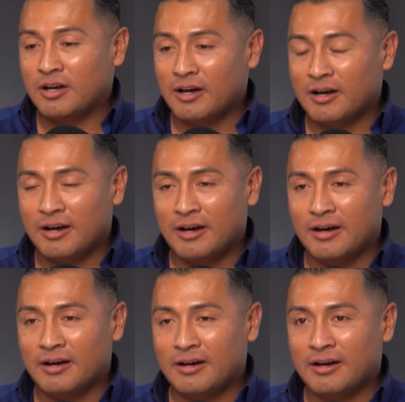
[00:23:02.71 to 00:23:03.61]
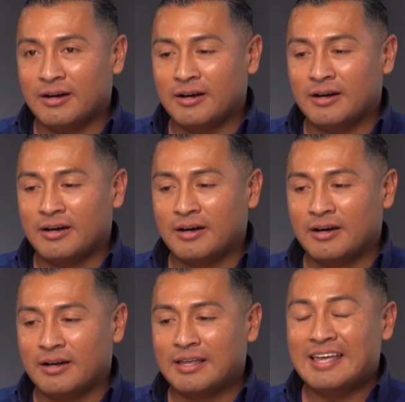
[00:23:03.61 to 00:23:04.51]
uh, uh,
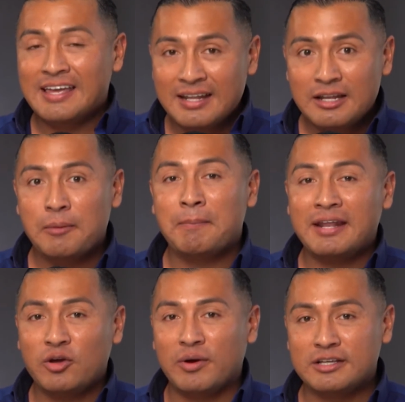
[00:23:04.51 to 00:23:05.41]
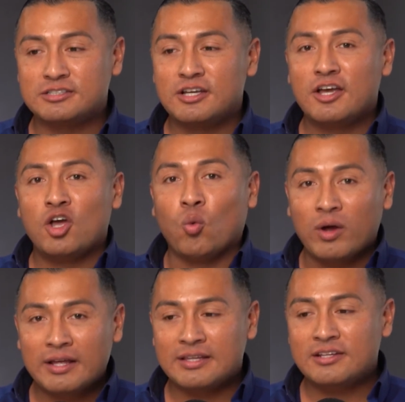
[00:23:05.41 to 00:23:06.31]
uh, in many ways
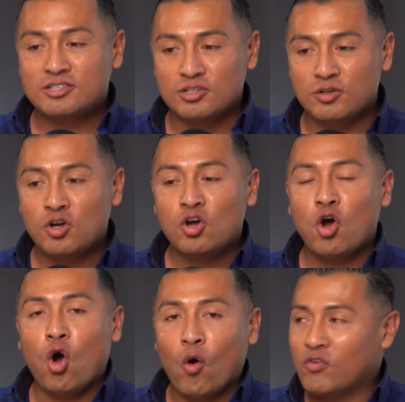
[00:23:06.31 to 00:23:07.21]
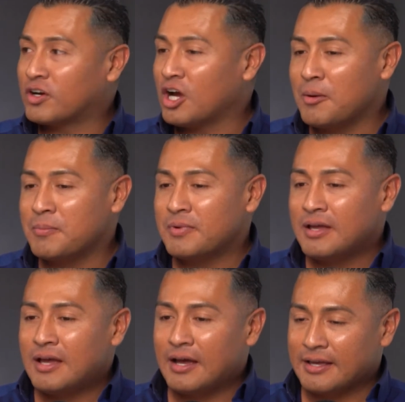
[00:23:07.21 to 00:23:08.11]
what I did to overcome,
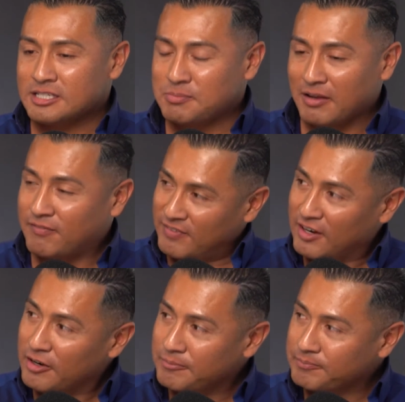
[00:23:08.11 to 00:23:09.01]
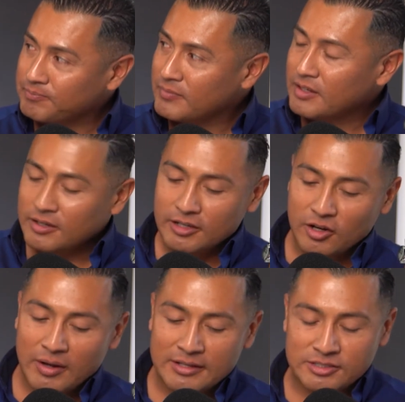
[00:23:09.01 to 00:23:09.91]
I guess, my fear, you
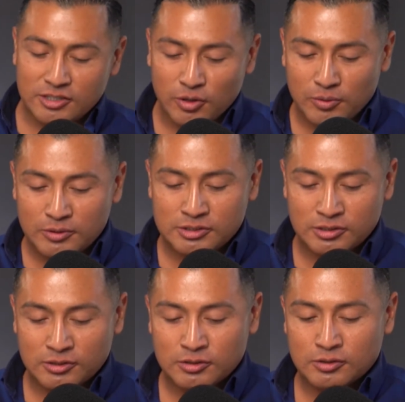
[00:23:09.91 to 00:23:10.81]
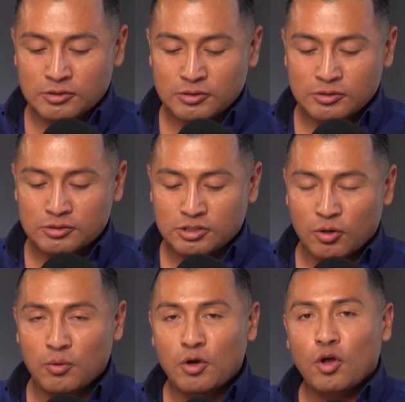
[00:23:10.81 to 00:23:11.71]
know, and so so,
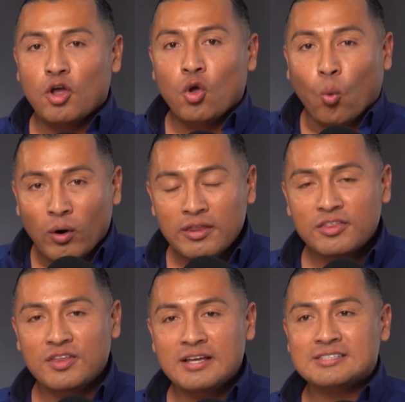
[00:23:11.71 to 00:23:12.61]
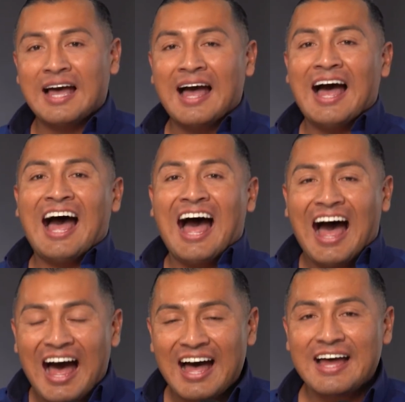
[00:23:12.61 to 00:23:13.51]
so one of the things I
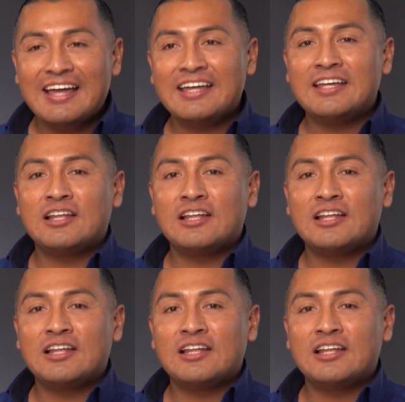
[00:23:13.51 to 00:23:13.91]
I